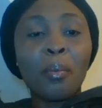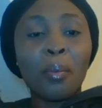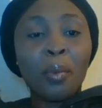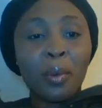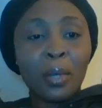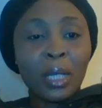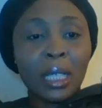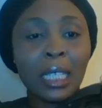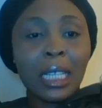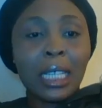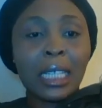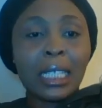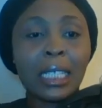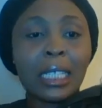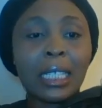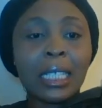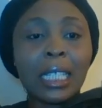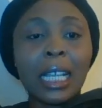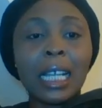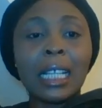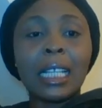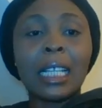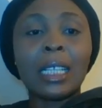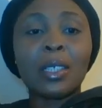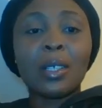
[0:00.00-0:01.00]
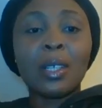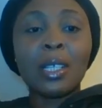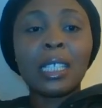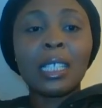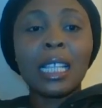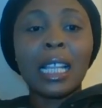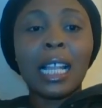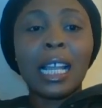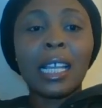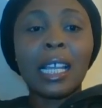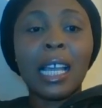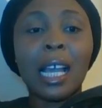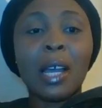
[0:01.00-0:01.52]
process. And I just
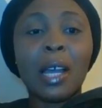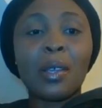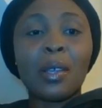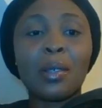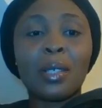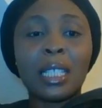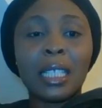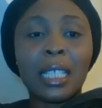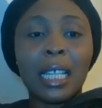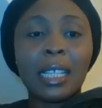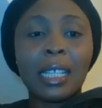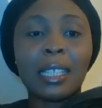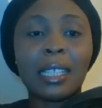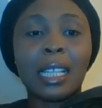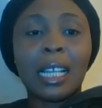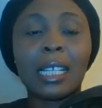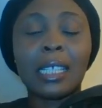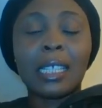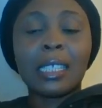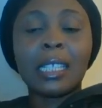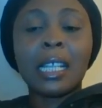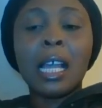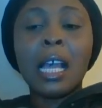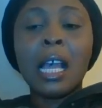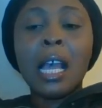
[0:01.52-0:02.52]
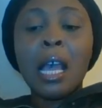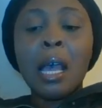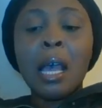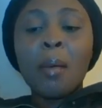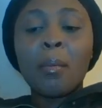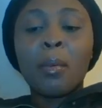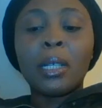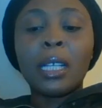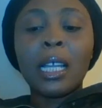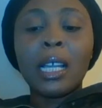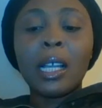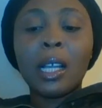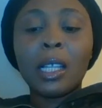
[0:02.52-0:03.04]
like how you said that.
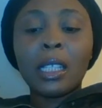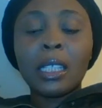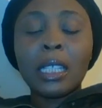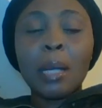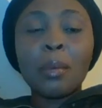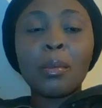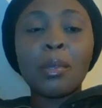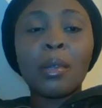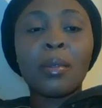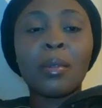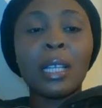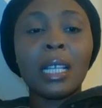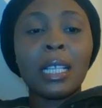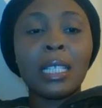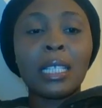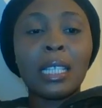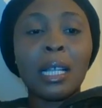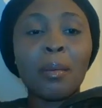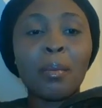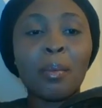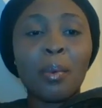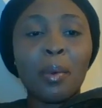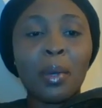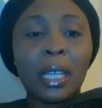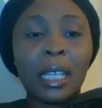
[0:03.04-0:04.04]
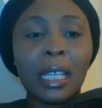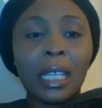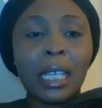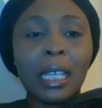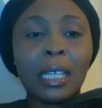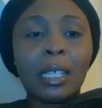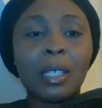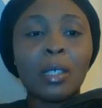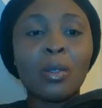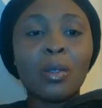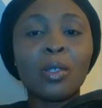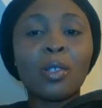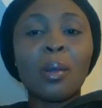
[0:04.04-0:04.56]
But in terms of the example
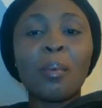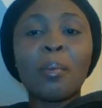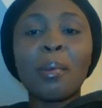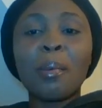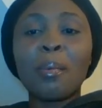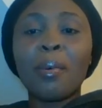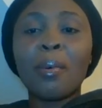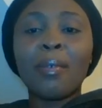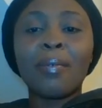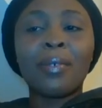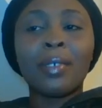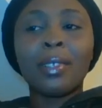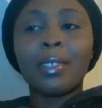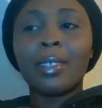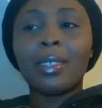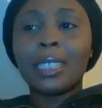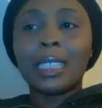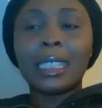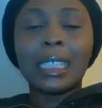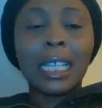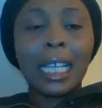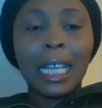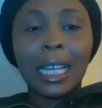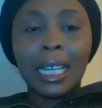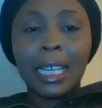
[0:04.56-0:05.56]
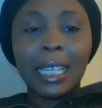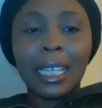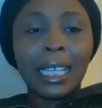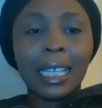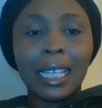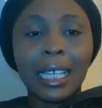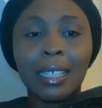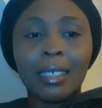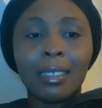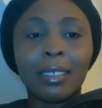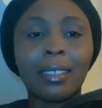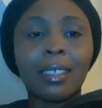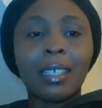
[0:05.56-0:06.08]
again, some people volunteer
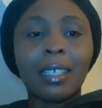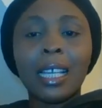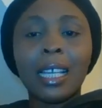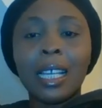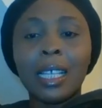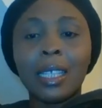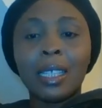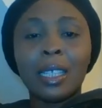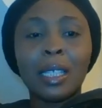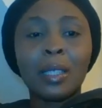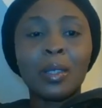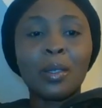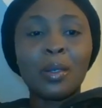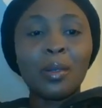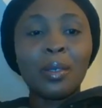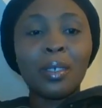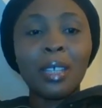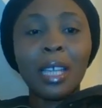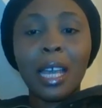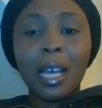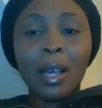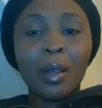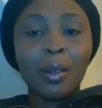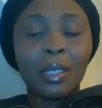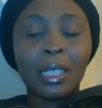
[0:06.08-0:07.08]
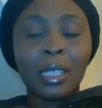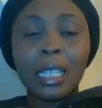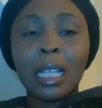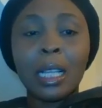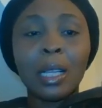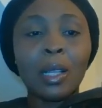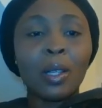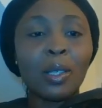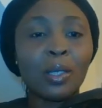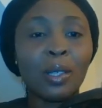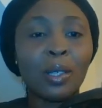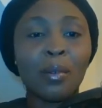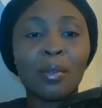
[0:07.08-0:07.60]
again. They do health, a
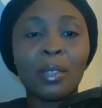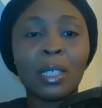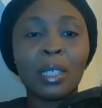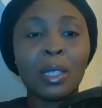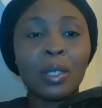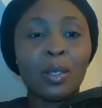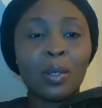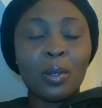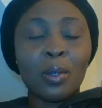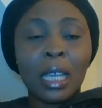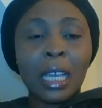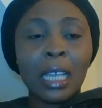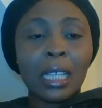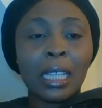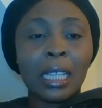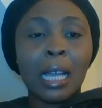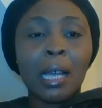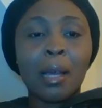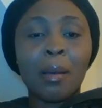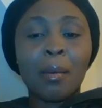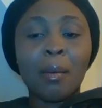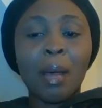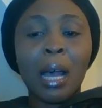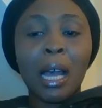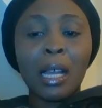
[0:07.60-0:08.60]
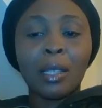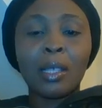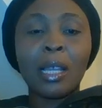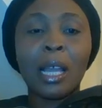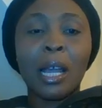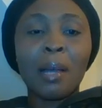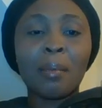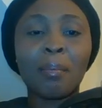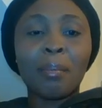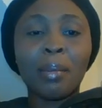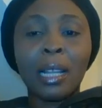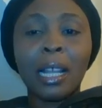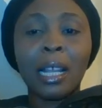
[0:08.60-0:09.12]
lot of things together, and
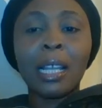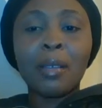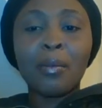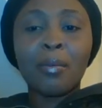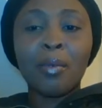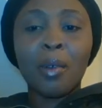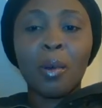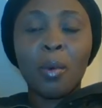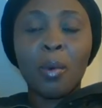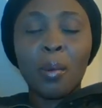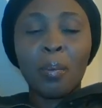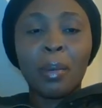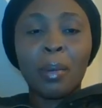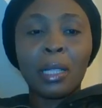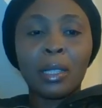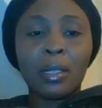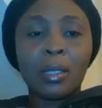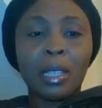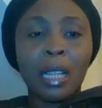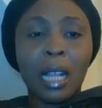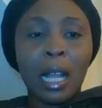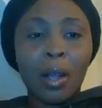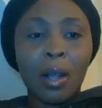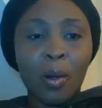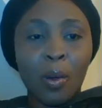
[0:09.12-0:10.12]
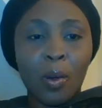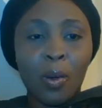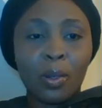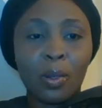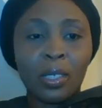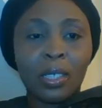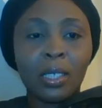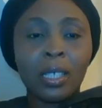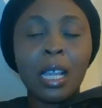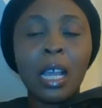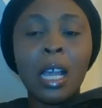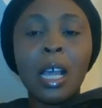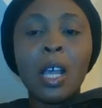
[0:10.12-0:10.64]
you're applying for one particular
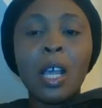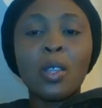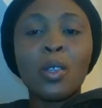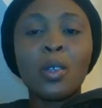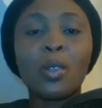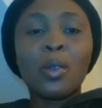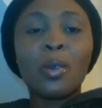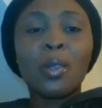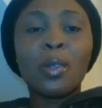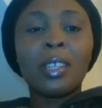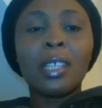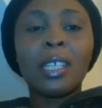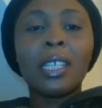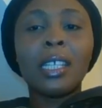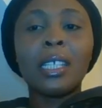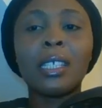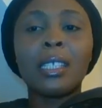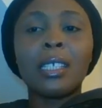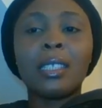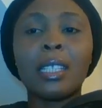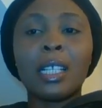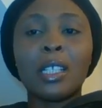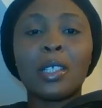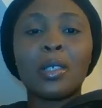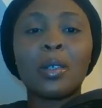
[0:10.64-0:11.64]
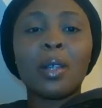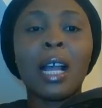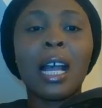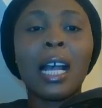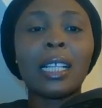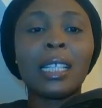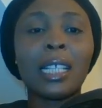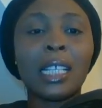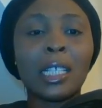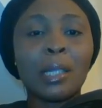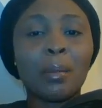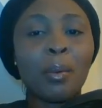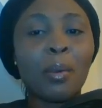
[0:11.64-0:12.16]
course. So do you think they should
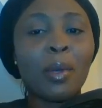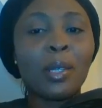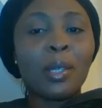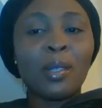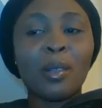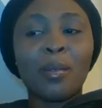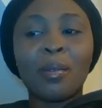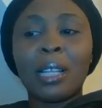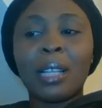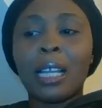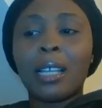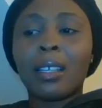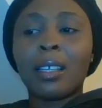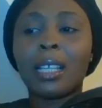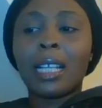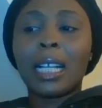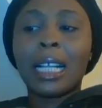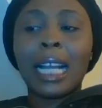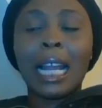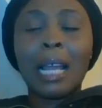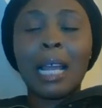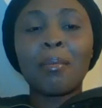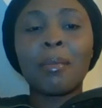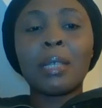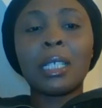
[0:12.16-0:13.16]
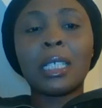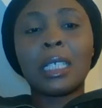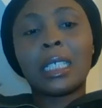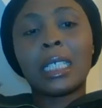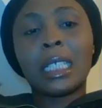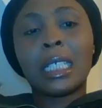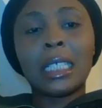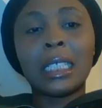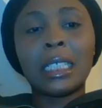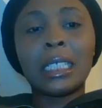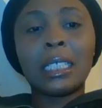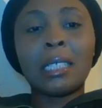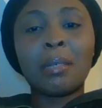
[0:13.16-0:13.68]
add the experience of like climate
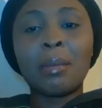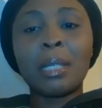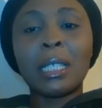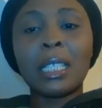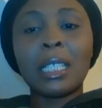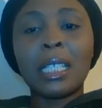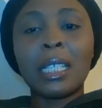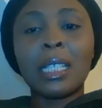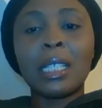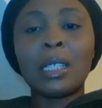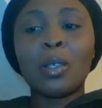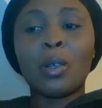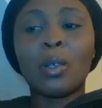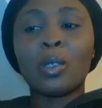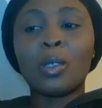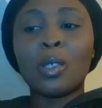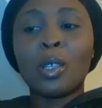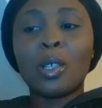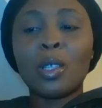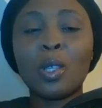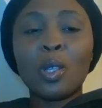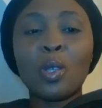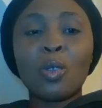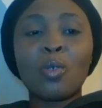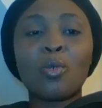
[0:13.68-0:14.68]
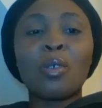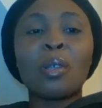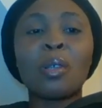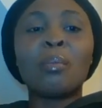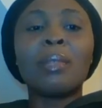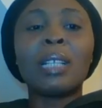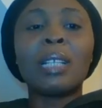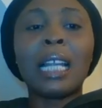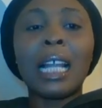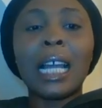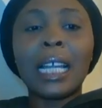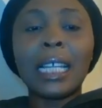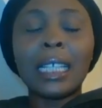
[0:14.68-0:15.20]
change, missing it, or just
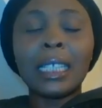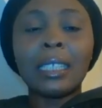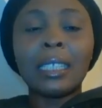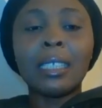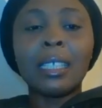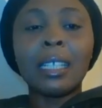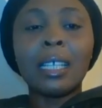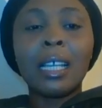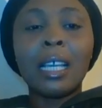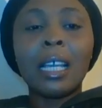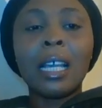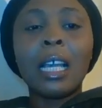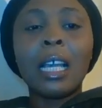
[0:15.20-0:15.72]
streamline